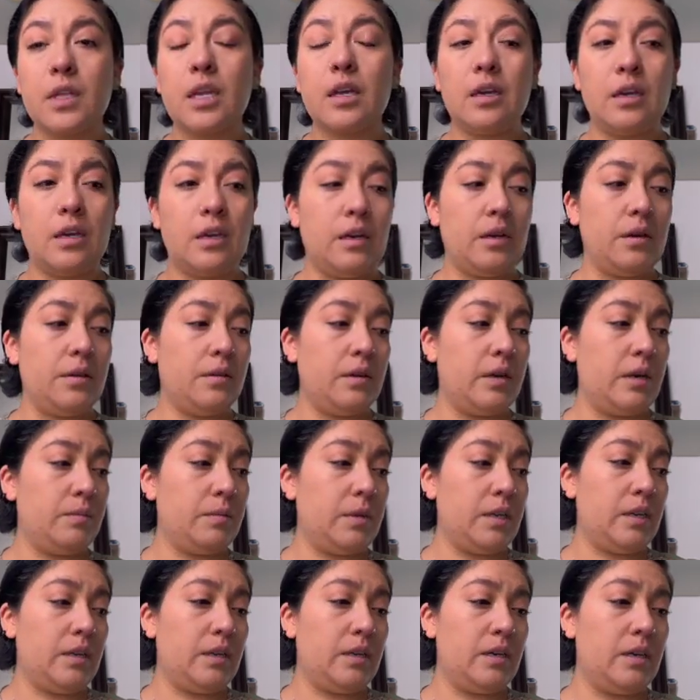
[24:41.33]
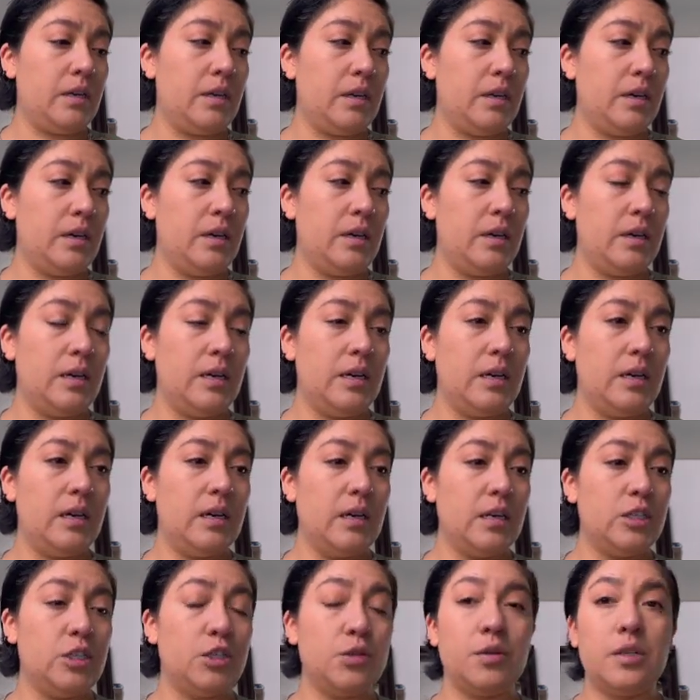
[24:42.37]
You know, I'm gonna
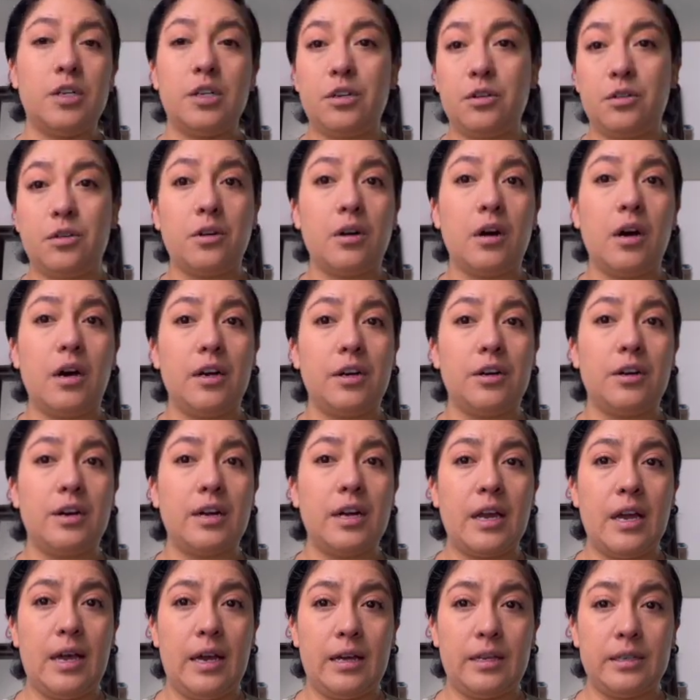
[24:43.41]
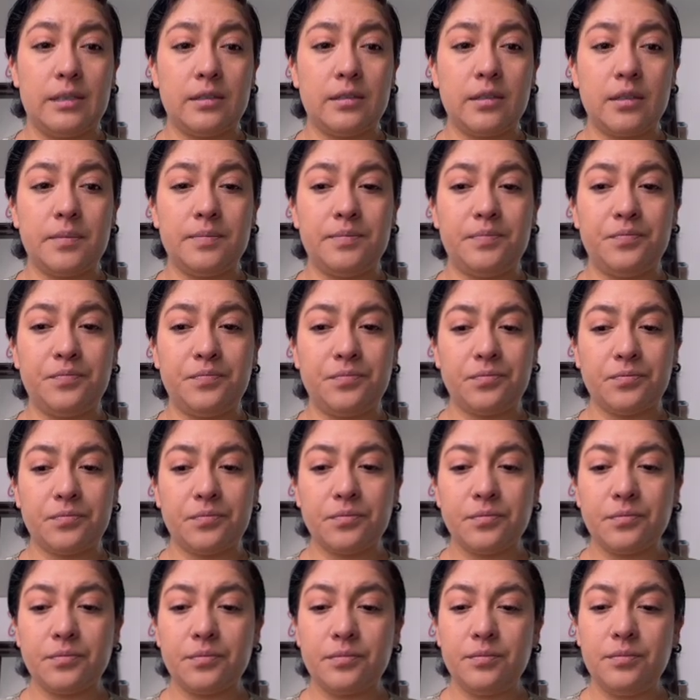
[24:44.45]
do it in her honor, and
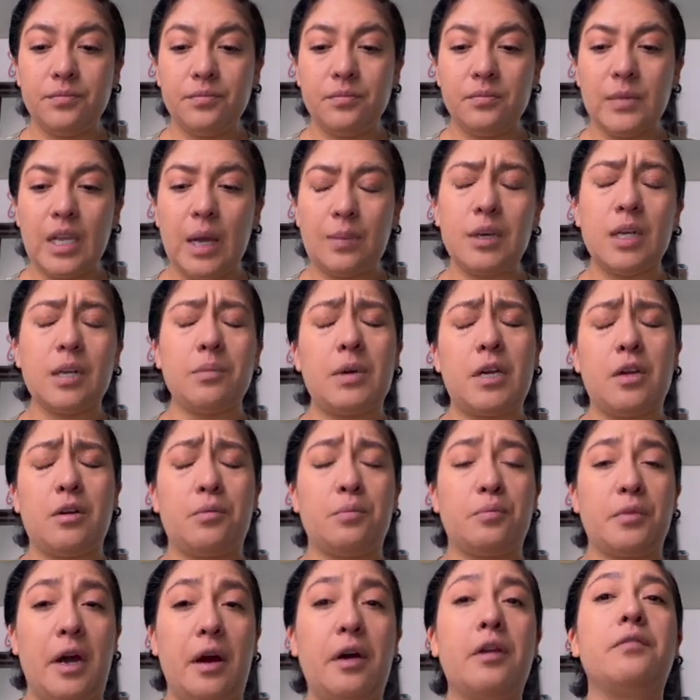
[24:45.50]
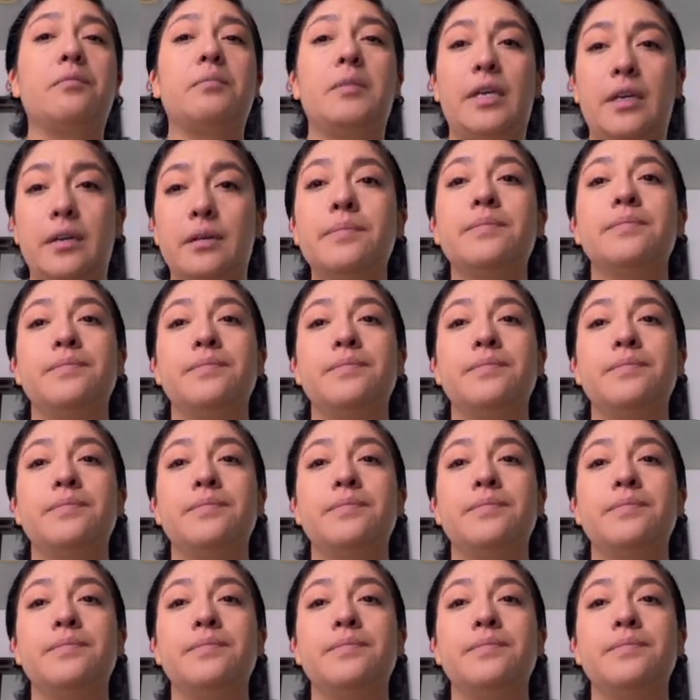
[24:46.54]
I'm gonna make her proud of me.